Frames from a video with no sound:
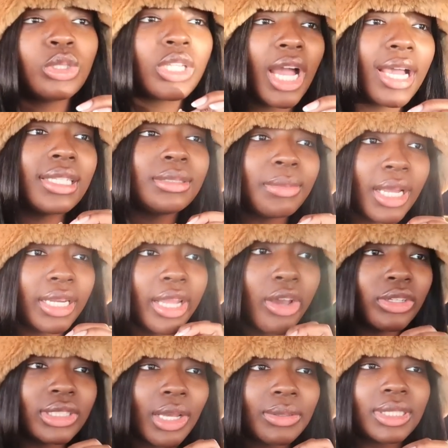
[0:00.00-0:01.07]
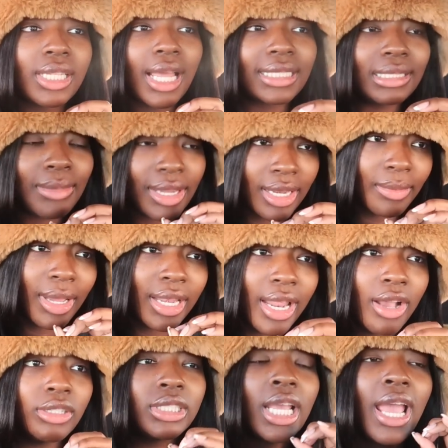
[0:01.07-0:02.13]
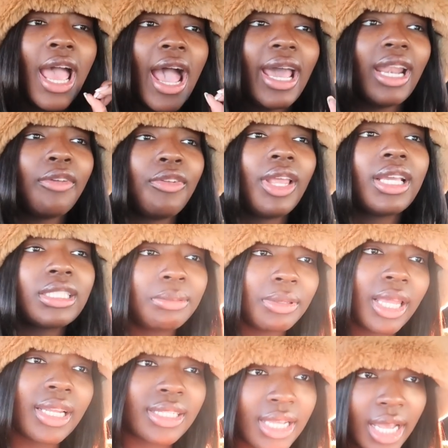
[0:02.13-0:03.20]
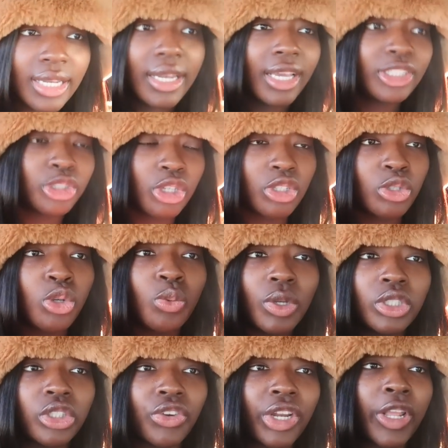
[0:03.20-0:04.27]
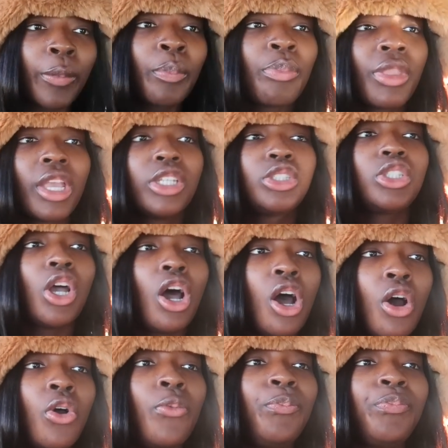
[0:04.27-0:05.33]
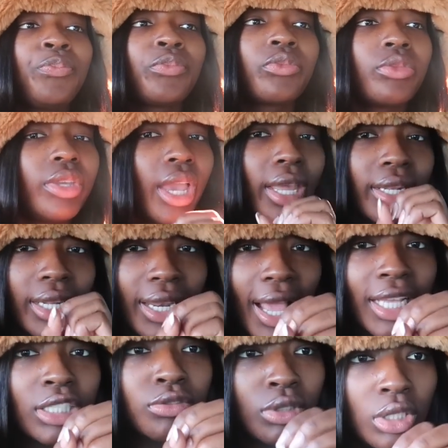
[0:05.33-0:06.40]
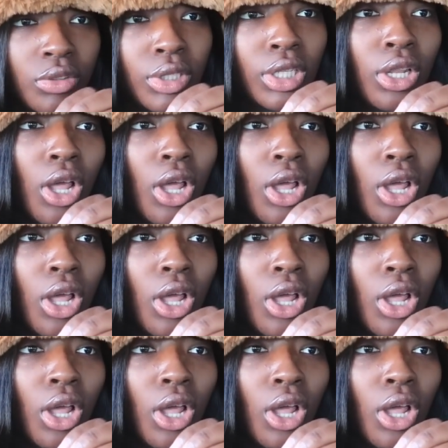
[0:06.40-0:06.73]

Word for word: you guys my nails, that was the last time I did my nails. And I feel like it's been like 10 days or two weeks already. So, yeah, and they last really, really